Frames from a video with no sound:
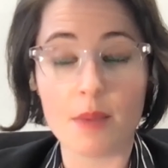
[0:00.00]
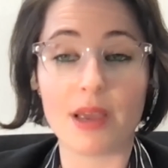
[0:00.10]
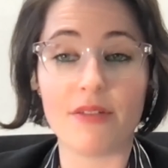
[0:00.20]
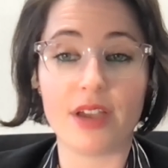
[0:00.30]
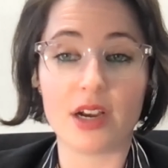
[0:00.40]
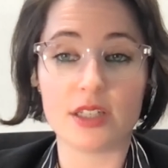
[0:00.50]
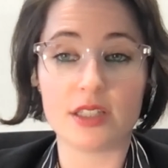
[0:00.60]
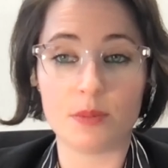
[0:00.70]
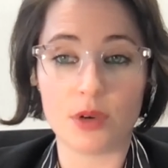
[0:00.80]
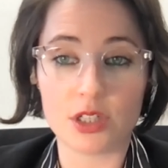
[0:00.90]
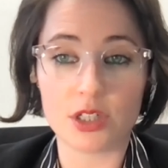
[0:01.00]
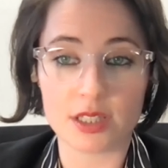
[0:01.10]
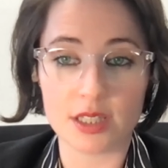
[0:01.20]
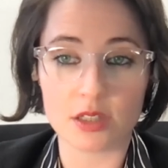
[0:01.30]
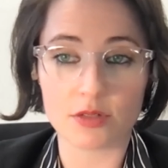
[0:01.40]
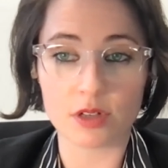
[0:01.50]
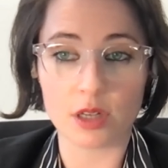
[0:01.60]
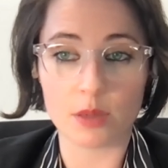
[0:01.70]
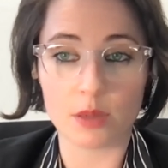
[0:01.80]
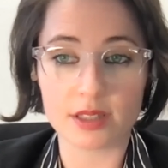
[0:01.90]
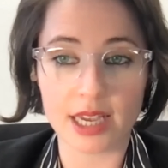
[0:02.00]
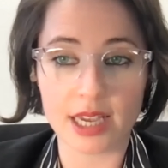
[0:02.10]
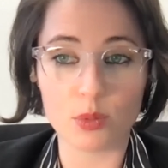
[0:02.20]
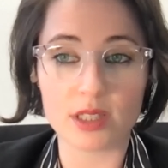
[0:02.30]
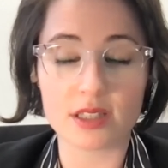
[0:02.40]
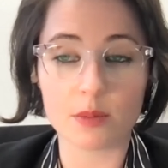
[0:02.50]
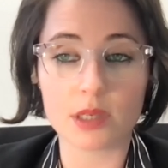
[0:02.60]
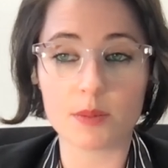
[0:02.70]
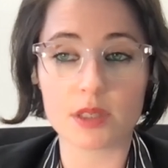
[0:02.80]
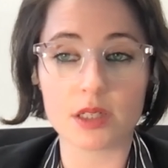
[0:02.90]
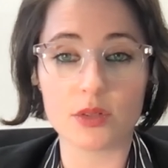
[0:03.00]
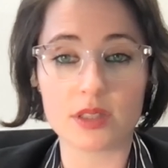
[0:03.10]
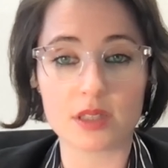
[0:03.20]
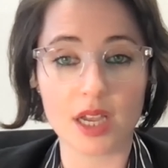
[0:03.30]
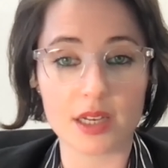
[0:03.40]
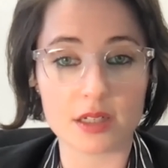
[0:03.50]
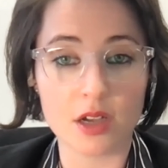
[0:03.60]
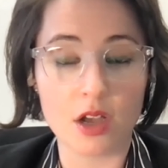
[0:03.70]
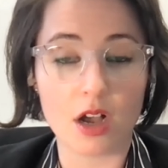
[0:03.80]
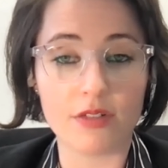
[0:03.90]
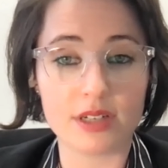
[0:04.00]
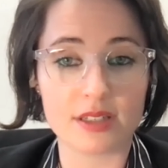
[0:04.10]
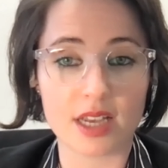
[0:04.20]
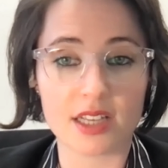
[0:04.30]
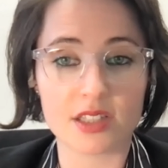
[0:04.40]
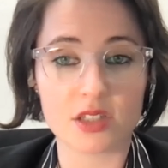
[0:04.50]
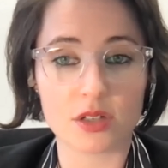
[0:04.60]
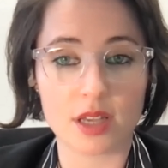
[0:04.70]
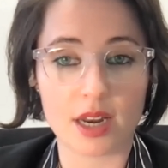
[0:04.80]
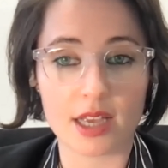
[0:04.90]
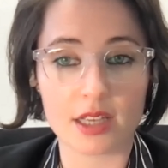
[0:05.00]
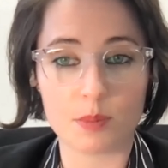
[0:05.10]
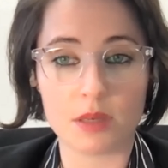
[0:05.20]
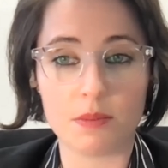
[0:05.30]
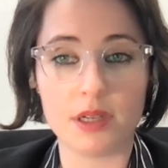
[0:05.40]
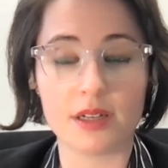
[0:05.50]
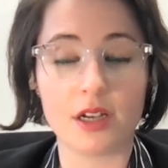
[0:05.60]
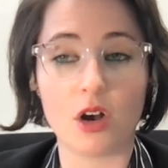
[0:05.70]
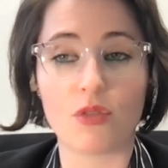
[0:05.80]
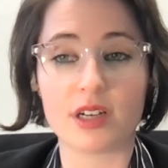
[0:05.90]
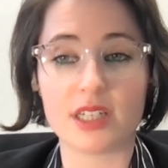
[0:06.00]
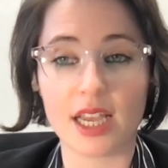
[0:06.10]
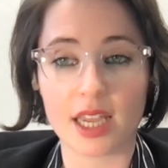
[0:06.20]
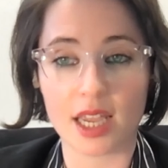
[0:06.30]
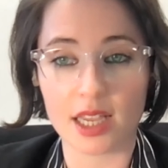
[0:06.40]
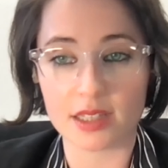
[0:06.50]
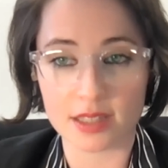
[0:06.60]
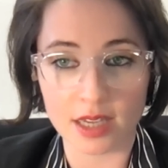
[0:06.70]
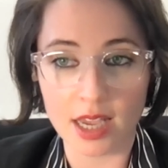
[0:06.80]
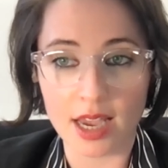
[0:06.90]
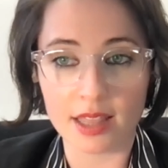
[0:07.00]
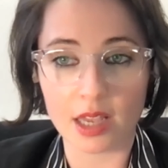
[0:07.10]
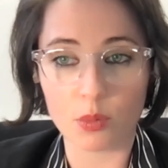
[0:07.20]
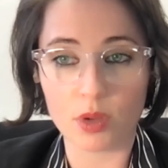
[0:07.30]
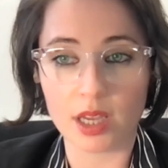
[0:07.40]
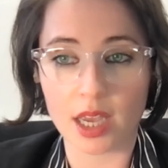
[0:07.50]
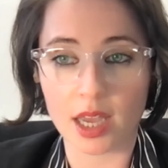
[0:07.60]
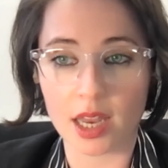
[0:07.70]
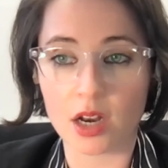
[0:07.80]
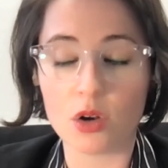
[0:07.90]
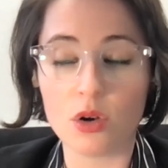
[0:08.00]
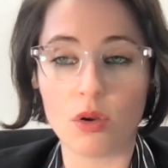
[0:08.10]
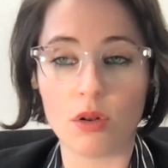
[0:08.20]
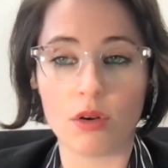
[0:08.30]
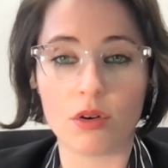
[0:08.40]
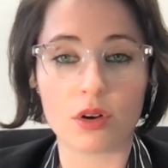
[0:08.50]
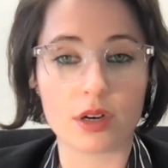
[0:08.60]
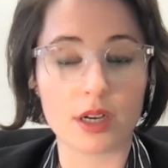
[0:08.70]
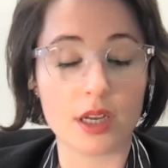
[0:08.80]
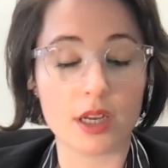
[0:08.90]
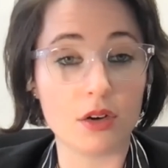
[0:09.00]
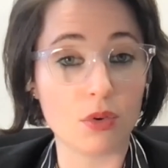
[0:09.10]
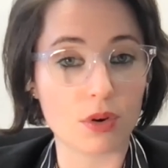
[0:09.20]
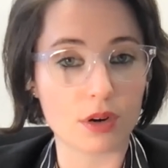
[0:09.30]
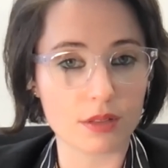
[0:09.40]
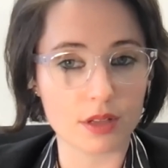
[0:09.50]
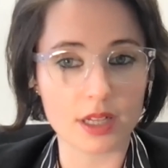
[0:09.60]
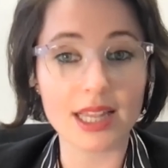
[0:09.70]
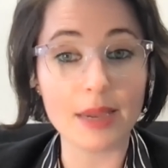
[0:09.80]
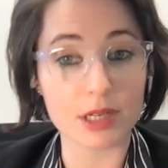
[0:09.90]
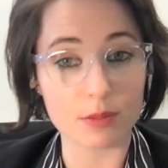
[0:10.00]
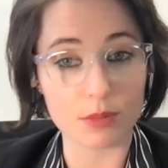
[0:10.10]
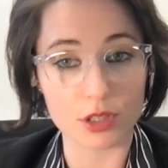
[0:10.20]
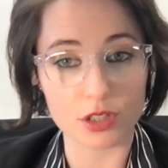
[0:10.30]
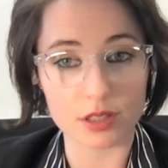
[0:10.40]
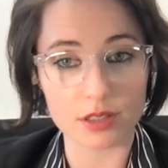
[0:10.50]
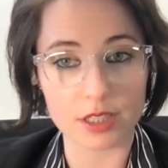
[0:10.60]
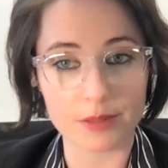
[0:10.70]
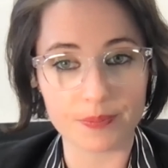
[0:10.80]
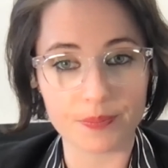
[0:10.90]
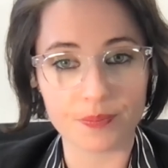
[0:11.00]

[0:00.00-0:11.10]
by various emergencies of global scale, we sometimes lose sight of a disaster that has been building over decades and that we can no longer ignore: the climate emergency.